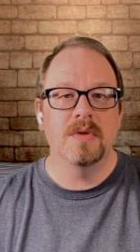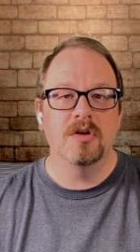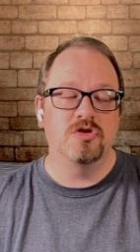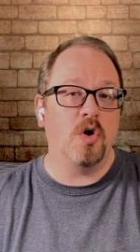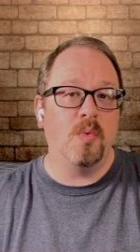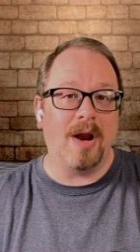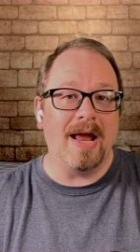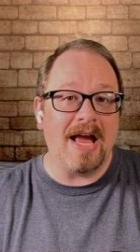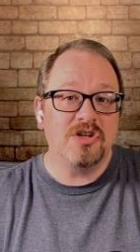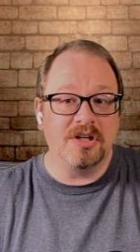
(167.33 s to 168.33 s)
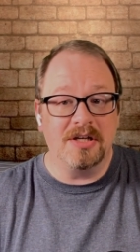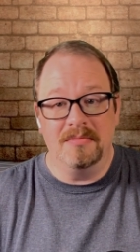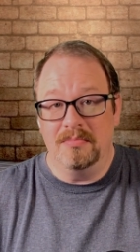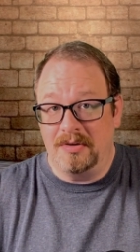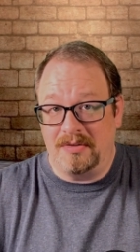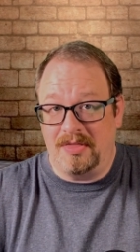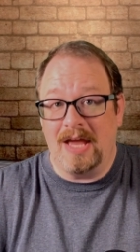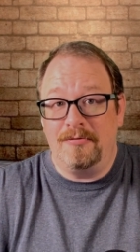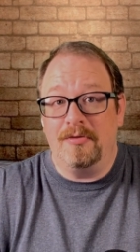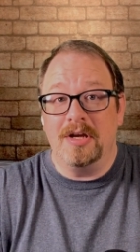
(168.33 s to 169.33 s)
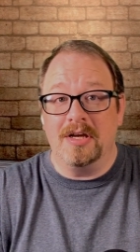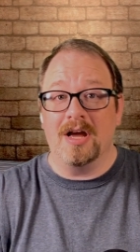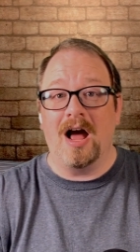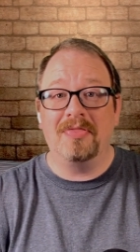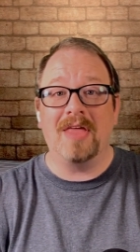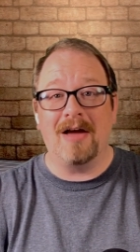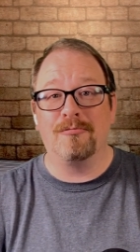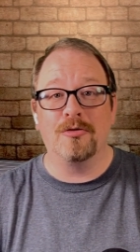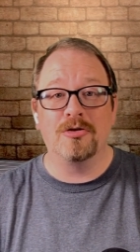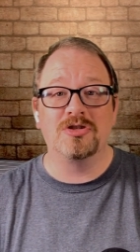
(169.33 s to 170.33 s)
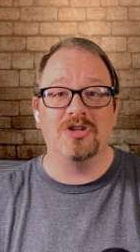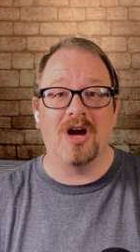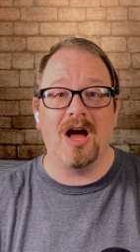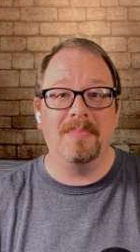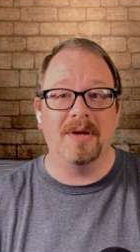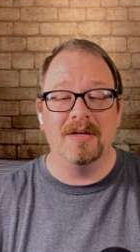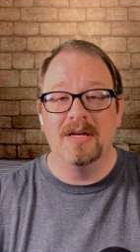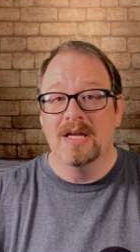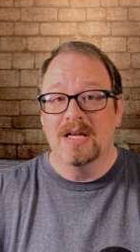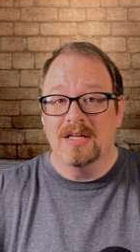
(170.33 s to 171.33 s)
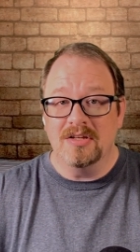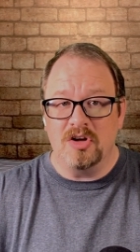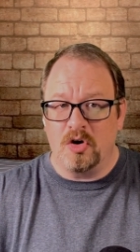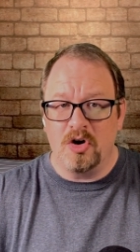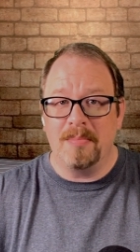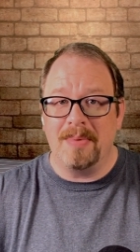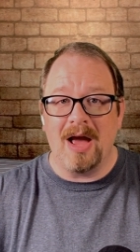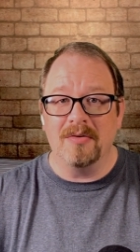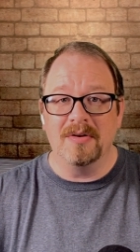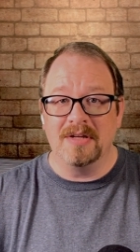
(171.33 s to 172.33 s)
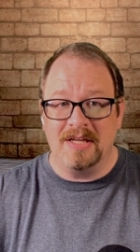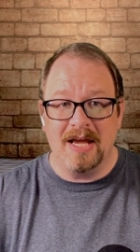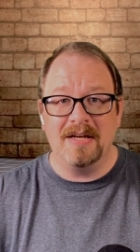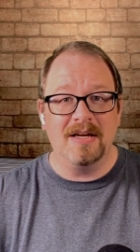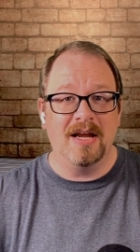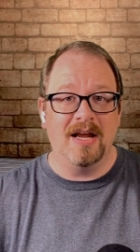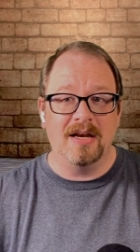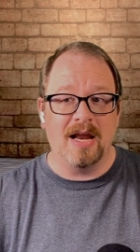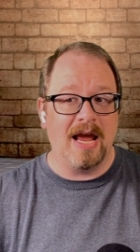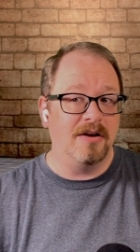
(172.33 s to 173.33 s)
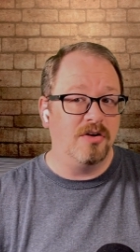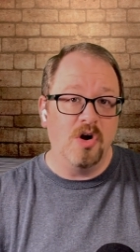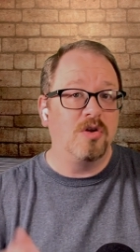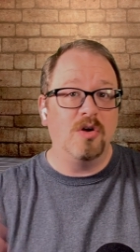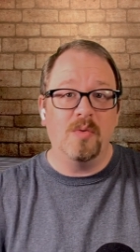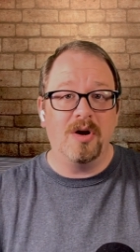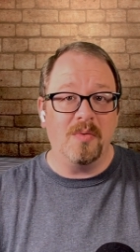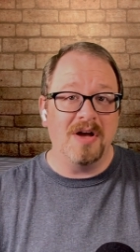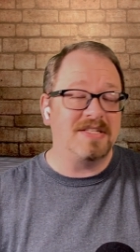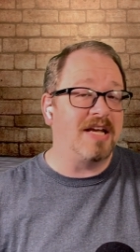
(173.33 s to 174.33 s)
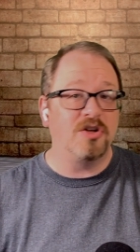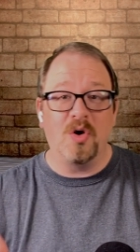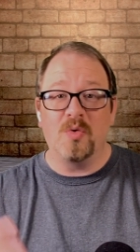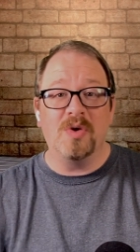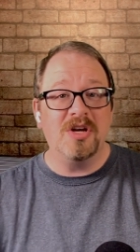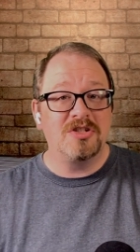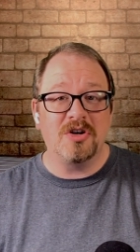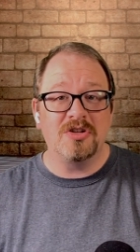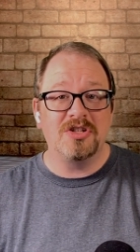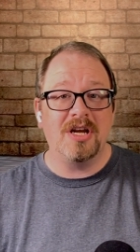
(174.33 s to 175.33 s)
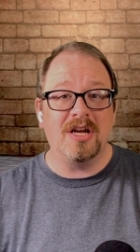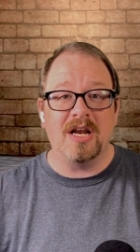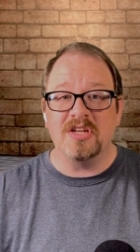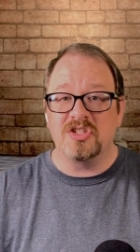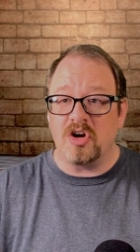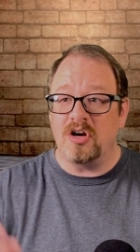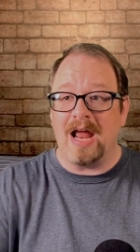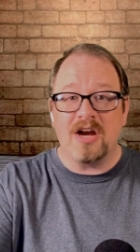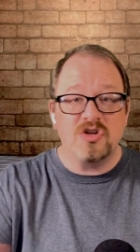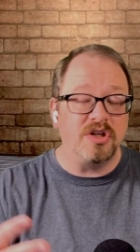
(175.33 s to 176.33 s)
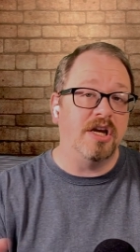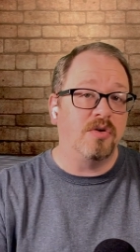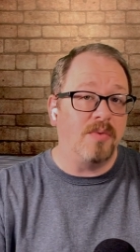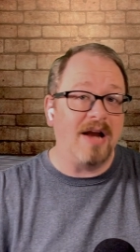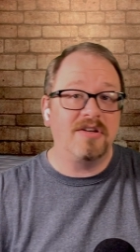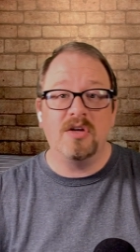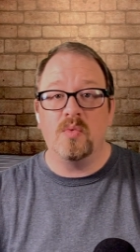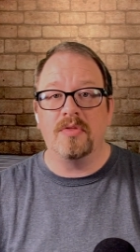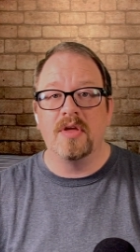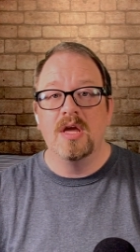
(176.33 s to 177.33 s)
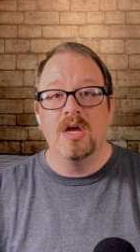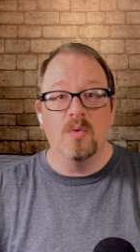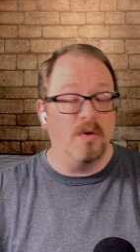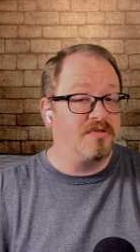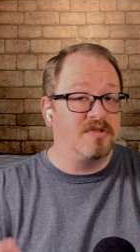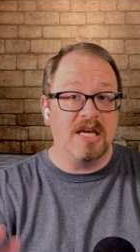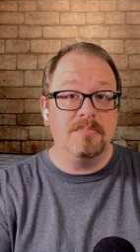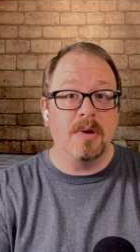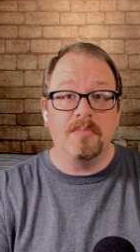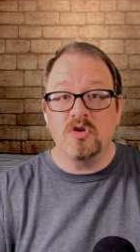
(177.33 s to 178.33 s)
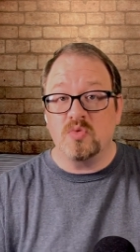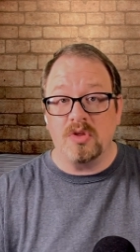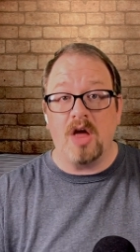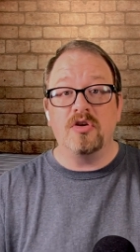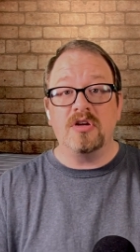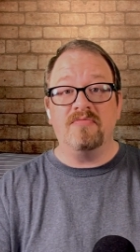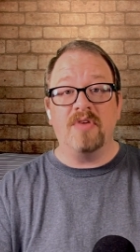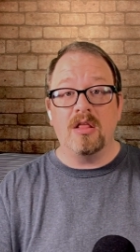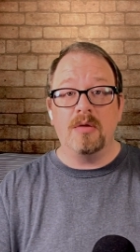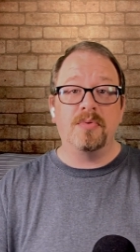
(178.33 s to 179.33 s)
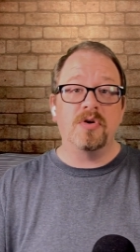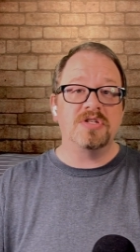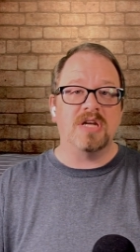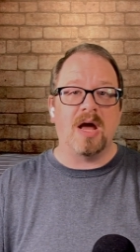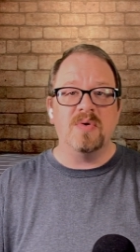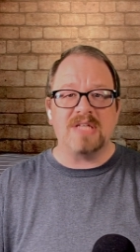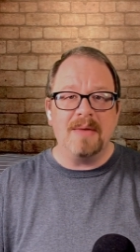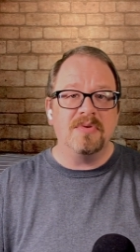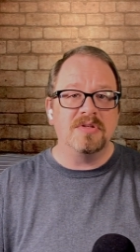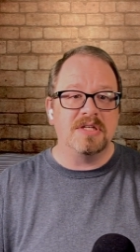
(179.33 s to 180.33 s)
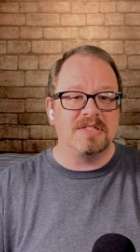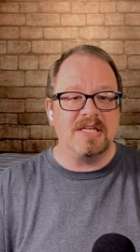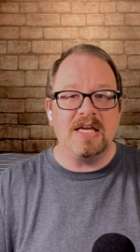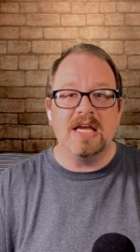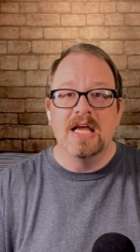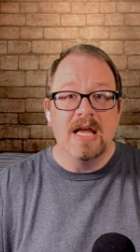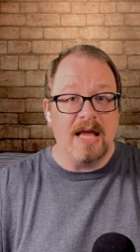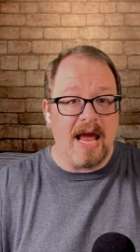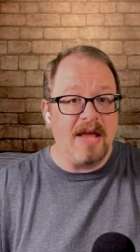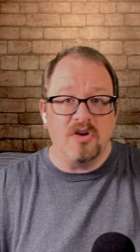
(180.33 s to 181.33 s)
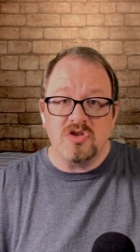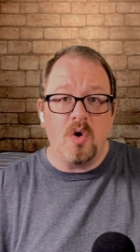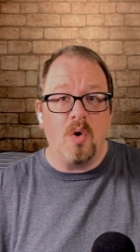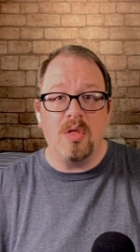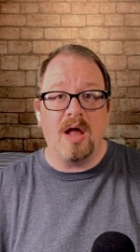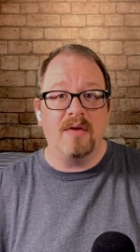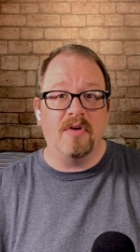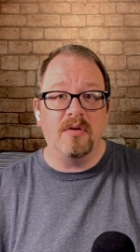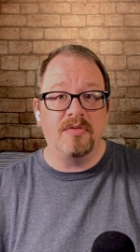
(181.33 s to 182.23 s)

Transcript: So when I actually thankfully got that first job and heard about Git and I had no clue what it was. I had to go research it and I started actually interacting with with team members, with other developers, and I was able to see, hey, there's a whole lot of other